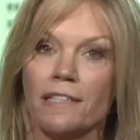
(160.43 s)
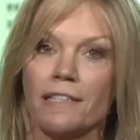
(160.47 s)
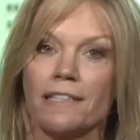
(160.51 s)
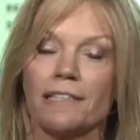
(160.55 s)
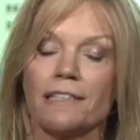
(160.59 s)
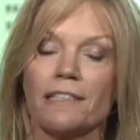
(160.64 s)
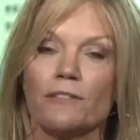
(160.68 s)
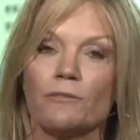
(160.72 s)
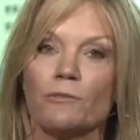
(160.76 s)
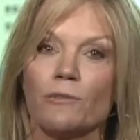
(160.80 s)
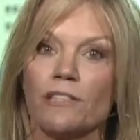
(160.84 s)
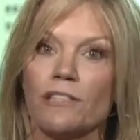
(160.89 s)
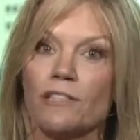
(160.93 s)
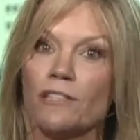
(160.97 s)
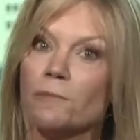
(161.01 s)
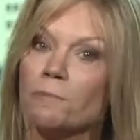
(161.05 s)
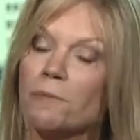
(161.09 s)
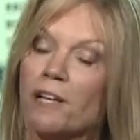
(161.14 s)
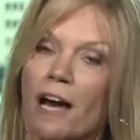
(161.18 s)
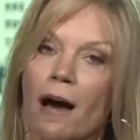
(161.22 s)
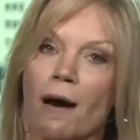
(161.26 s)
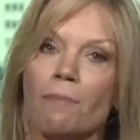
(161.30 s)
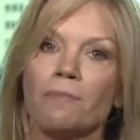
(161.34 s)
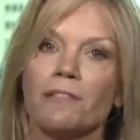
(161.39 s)
like this one, there's a
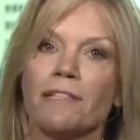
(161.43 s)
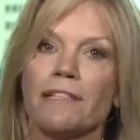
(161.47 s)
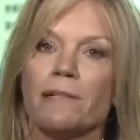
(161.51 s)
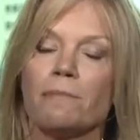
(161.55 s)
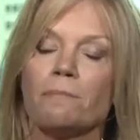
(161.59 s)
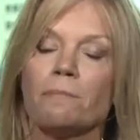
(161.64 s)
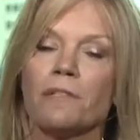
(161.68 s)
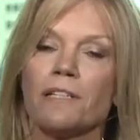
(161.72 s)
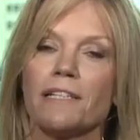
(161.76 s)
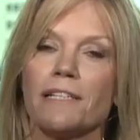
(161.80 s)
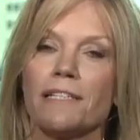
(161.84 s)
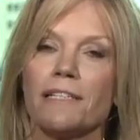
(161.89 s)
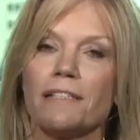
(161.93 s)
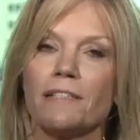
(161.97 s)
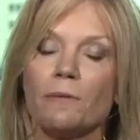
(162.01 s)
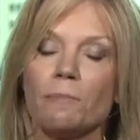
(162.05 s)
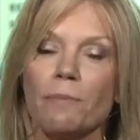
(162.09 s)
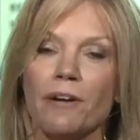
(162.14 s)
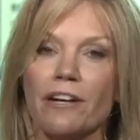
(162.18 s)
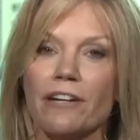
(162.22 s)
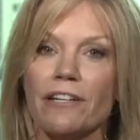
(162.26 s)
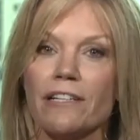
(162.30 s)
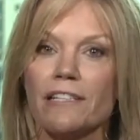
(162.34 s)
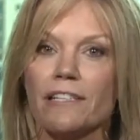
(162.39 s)
monopoly in place. So
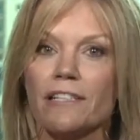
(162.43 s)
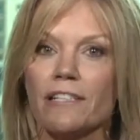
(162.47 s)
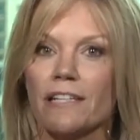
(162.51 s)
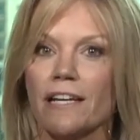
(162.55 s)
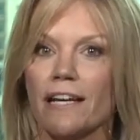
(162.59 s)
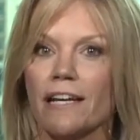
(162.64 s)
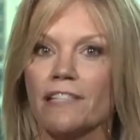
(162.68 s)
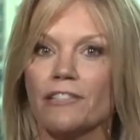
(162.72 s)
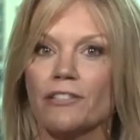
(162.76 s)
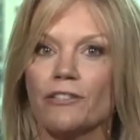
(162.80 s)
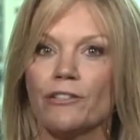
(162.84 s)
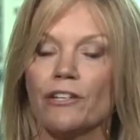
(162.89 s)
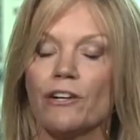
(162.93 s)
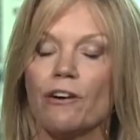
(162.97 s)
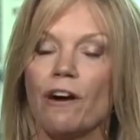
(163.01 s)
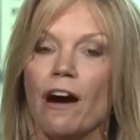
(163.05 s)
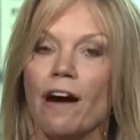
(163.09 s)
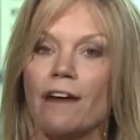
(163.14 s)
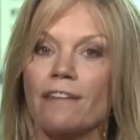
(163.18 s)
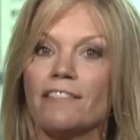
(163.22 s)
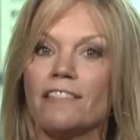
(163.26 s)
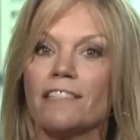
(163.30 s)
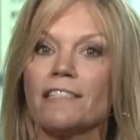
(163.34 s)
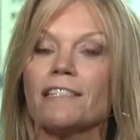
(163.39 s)
barriers to entry are
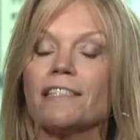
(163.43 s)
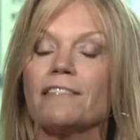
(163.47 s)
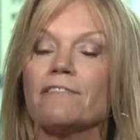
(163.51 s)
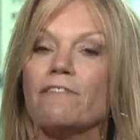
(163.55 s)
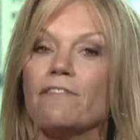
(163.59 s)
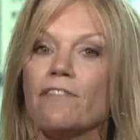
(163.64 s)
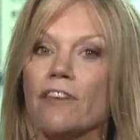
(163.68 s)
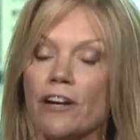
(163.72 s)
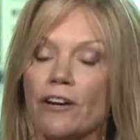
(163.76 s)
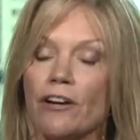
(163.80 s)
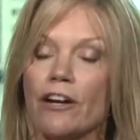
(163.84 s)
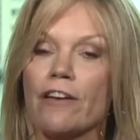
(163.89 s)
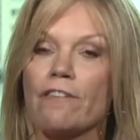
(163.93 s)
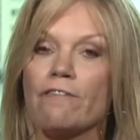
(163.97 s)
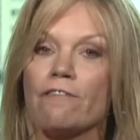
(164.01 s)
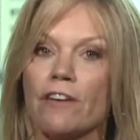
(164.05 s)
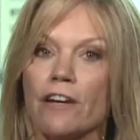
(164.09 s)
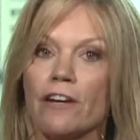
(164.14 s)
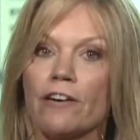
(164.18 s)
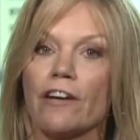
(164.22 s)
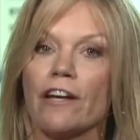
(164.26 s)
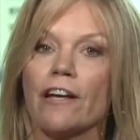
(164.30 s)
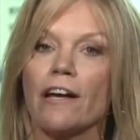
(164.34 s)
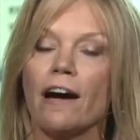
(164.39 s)
obviously very,
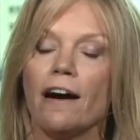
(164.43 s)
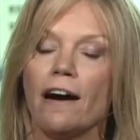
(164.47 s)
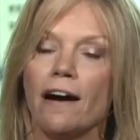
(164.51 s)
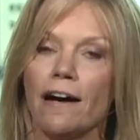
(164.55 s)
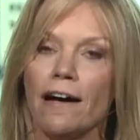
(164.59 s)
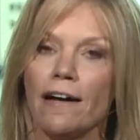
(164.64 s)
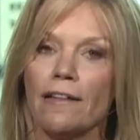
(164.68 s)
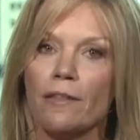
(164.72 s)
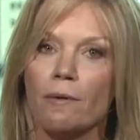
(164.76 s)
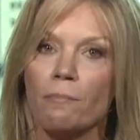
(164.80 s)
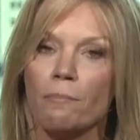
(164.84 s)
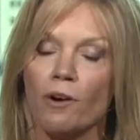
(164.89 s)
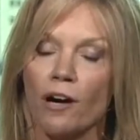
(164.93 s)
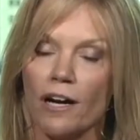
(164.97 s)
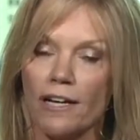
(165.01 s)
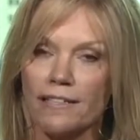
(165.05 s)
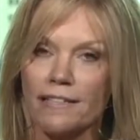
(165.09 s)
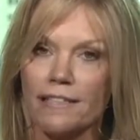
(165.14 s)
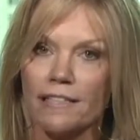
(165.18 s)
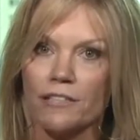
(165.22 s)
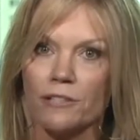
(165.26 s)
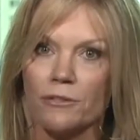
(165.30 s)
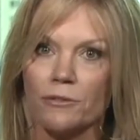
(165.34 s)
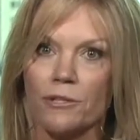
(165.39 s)
very high. The
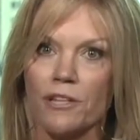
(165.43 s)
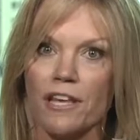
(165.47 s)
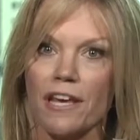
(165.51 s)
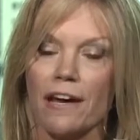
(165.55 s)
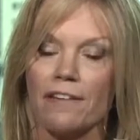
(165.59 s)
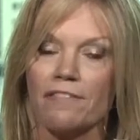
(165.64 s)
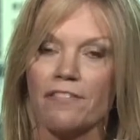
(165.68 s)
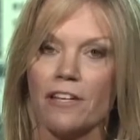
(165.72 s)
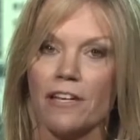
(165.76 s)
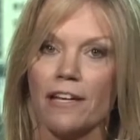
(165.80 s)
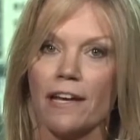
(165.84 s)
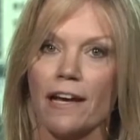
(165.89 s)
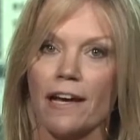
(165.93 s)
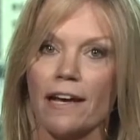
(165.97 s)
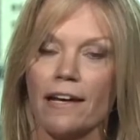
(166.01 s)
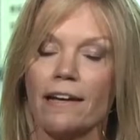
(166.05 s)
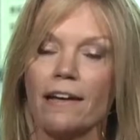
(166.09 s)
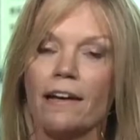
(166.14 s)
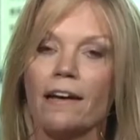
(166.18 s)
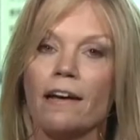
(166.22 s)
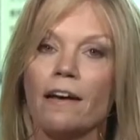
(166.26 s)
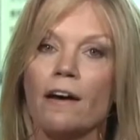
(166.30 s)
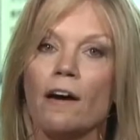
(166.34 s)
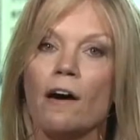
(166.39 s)
process through the FDA
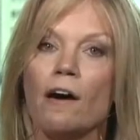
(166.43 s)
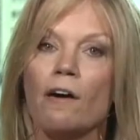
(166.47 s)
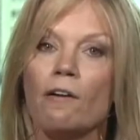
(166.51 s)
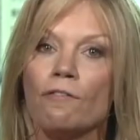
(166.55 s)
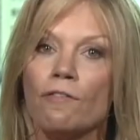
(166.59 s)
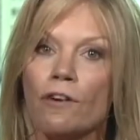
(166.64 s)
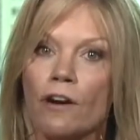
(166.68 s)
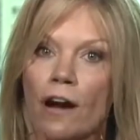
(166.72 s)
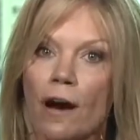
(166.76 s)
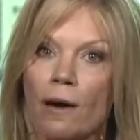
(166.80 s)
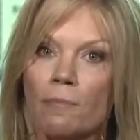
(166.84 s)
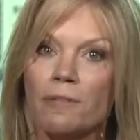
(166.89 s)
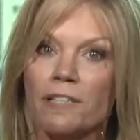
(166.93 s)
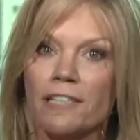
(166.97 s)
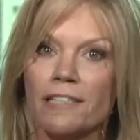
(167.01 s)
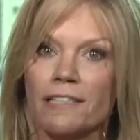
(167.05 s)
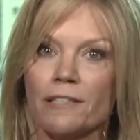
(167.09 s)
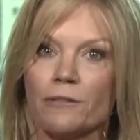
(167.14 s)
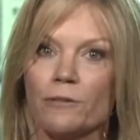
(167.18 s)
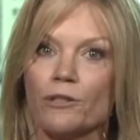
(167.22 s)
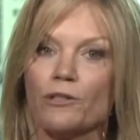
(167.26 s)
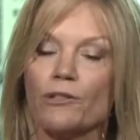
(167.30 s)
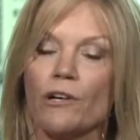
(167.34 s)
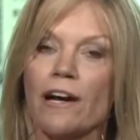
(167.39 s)
for companies
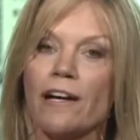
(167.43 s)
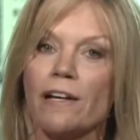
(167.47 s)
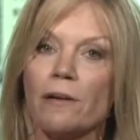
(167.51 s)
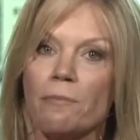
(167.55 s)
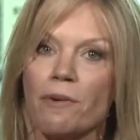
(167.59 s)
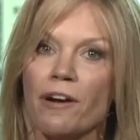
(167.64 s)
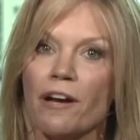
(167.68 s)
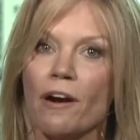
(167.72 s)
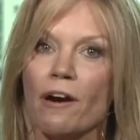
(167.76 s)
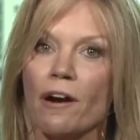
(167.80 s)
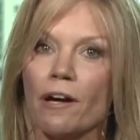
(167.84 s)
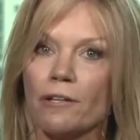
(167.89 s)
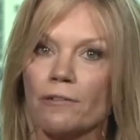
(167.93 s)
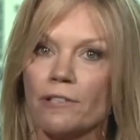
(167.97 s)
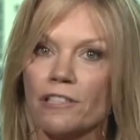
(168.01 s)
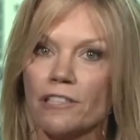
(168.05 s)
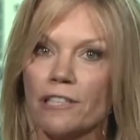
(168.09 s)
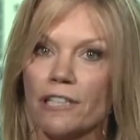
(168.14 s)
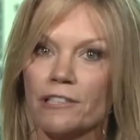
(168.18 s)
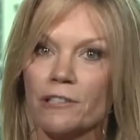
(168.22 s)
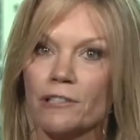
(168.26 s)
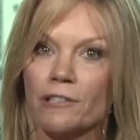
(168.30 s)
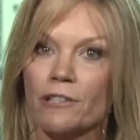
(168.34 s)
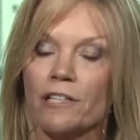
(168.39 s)
who were trying to bring auto
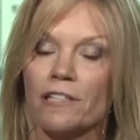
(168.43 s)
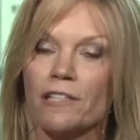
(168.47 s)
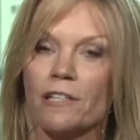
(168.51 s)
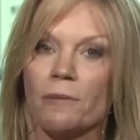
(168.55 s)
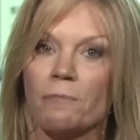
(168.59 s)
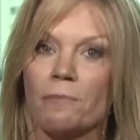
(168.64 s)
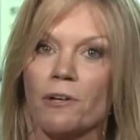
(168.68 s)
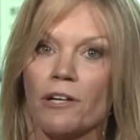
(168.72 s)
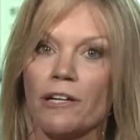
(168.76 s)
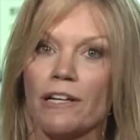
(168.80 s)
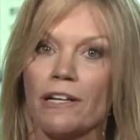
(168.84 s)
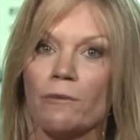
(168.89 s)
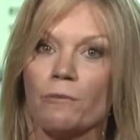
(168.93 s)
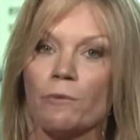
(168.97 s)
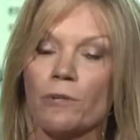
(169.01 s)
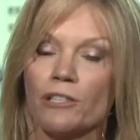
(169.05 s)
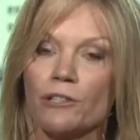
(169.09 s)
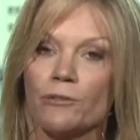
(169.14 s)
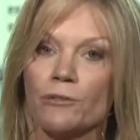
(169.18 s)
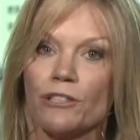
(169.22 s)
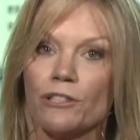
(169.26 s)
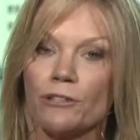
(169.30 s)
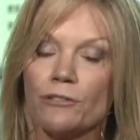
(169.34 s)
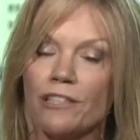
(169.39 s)
injectors onto the market
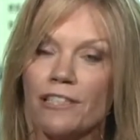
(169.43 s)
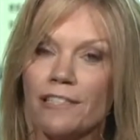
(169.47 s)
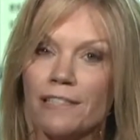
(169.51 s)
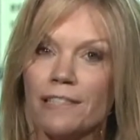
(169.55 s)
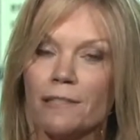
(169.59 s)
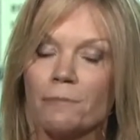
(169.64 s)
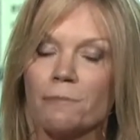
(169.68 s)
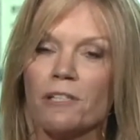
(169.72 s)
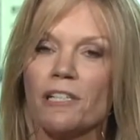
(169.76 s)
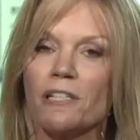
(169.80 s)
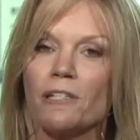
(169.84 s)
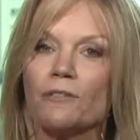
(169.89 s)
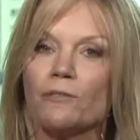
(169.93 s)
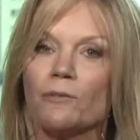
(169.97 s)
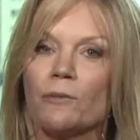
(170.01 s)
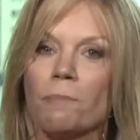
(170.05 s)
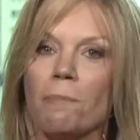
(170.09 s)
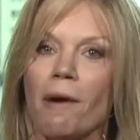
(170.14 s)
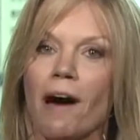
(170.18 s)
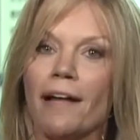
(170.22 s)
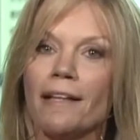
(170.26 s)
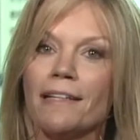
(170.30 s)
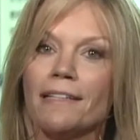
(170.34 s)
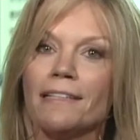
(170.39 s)
was restricted because what
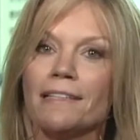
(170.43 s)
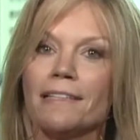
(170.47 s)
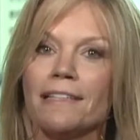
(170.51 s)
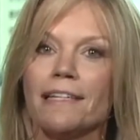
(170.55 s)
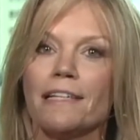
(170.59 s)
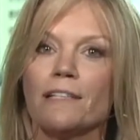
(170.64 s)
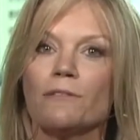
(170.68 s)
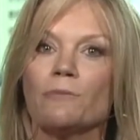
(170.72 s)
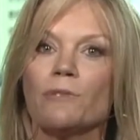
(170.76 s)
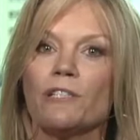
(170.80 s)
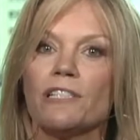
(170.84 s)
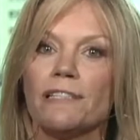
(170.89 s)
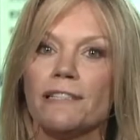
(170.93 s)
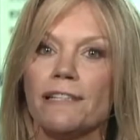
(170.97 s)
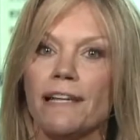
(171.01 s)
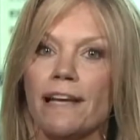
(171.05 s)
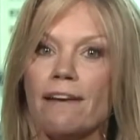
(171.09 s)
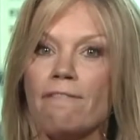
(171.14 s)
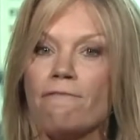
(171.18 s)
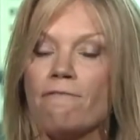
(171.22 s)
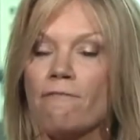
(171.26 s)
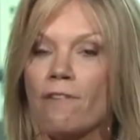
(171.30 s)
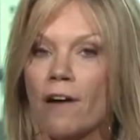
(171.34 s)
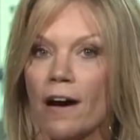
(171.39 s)
Mylan did was
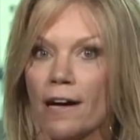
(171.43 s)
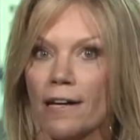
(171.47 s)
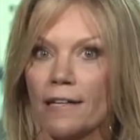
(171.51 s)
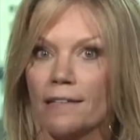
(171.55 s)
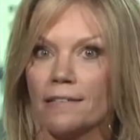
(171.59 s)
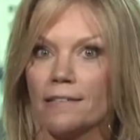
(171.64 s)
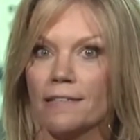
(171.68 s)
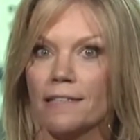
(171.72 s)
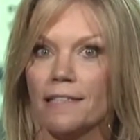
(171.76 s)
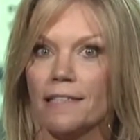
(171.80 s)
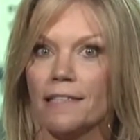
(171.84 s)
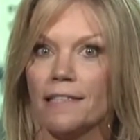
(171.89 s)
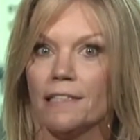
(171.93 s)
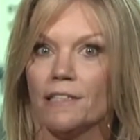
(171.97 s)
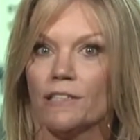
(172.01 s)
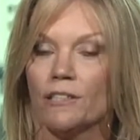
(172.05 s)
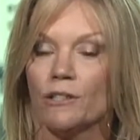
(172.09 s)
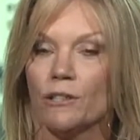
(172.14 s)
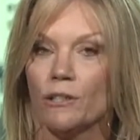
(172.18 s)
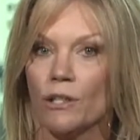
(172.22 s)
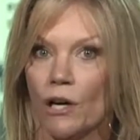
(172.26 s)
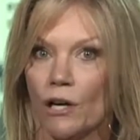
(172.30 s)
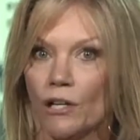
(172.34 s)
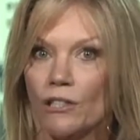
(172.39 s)
they filed these
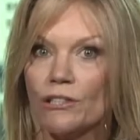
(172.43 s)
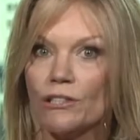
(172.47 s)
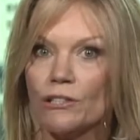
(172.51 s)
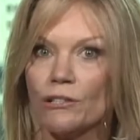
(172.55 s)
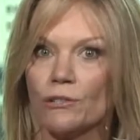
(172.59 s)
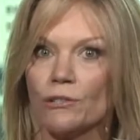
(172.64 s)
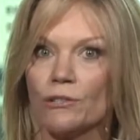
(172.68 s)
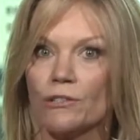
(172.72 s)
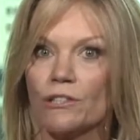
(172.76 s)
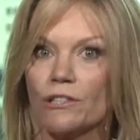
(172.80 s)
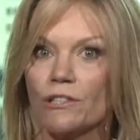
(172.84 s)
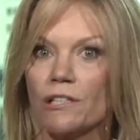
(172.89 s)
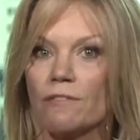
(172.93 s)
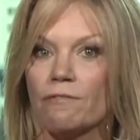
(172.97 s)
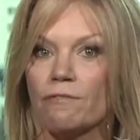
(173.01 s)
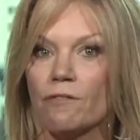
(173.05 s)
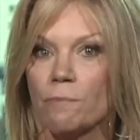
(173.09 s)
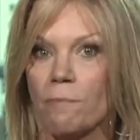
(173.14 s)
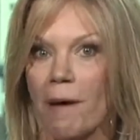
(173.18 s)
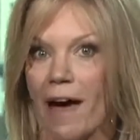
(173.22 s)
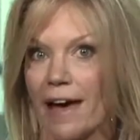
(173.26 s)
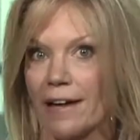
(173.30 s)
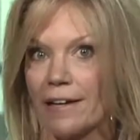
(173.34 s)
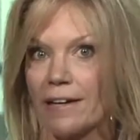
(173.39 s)
lawsuits for
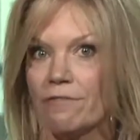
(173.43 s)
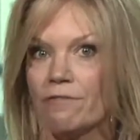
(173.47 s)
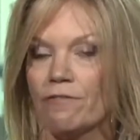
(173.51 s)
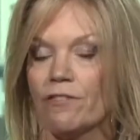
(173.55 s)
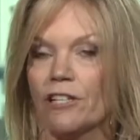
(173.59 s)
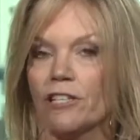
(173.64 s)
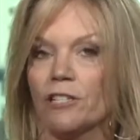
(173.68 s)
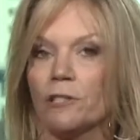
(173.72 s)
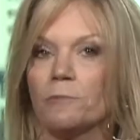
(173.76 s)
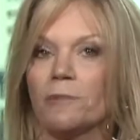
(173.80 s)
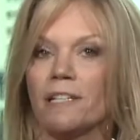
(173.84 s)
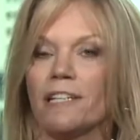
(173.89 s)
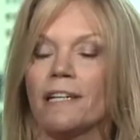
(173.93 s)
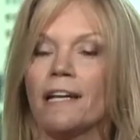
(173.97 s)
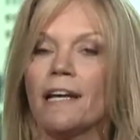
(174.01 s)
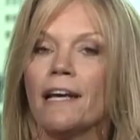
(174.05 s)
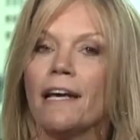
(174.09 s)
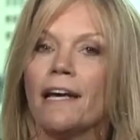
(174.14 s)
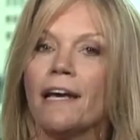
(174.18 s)
patent infringement.